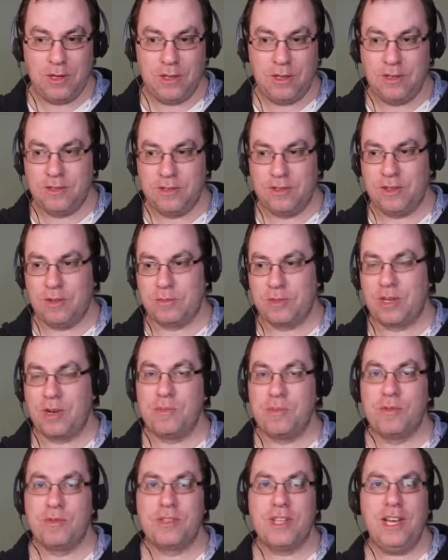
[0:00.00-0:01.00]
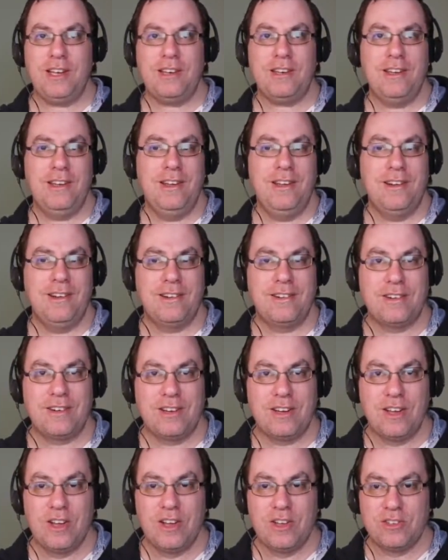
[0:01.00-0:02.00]
So I'm just going to mute that.
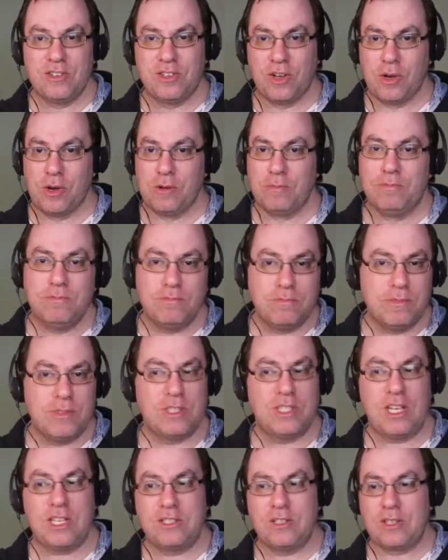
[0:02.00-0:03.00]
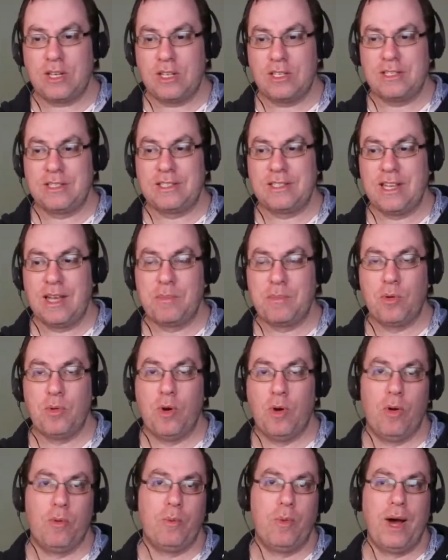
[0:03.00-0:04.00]
So this is an example
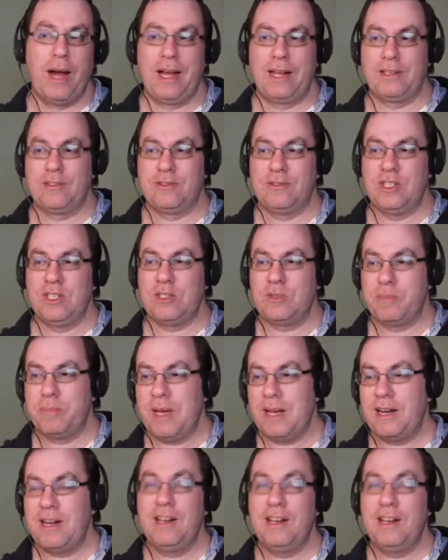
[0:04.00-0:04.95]
of why it's better,